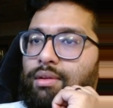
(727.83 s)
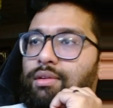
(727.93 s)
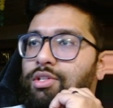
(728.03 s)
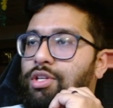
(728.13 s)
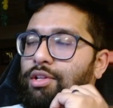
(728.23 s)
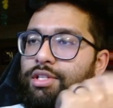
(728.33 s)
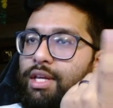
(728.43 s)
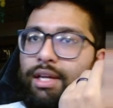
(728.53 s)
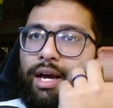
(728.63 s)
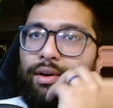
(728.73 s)
Just kill this
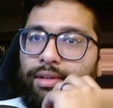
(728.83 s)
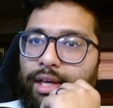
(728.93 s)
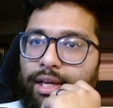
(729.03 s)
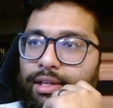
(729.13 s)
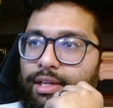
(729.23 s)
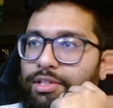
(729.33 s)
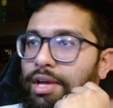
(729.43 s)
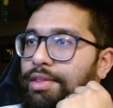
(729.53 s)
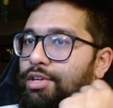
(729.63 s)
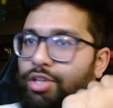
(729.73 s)
thing now. Like, it's
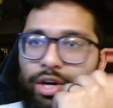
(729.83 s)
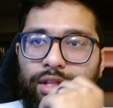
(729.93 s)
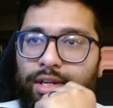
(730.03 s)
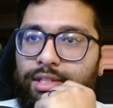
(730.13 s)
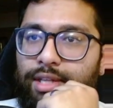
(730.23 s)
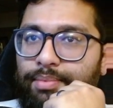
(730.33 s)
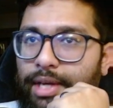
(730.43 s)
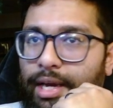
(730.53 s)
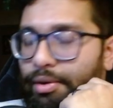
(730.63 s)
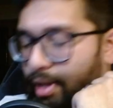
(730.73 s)
on their turn. They're tapped
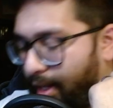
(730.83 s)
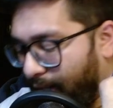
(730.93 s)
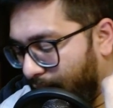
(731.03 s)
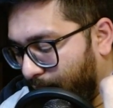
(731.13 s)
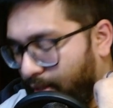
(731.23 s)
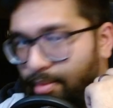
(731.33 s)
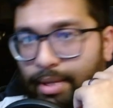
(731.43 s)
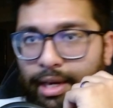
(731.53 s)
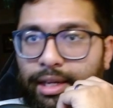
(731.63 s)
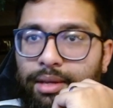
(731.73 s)
out. Like, I don't want them
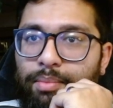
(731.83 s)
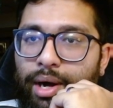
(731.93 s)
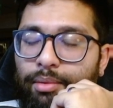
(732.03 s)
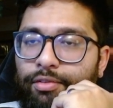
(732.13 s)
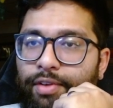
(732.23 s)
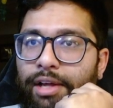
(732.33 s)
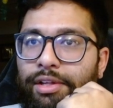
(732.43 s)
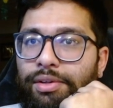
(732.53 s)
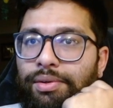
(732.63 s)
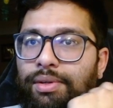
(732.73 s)
getting any bauble
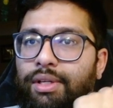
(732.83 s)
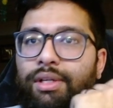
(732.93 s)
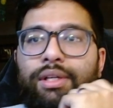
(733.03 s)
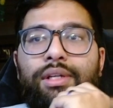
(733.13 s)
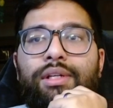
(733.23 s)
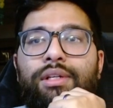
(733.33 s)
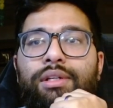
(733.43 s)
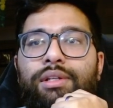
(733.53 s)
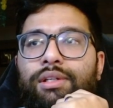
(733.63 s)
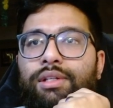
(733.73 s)
value.
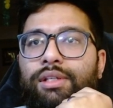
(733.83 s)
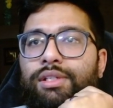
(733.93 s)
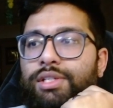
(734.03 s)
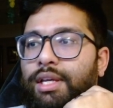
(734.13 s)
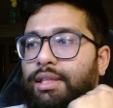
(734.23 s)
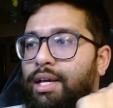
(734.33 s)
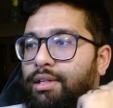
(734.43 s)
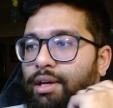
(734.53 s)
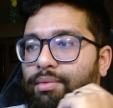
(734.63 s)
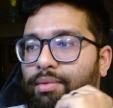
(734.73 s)
Just get that
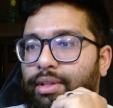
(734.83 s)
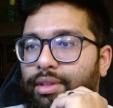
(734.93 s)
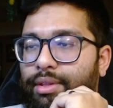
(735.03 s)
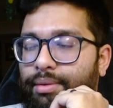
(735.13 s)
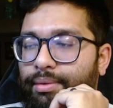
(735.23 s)
done with.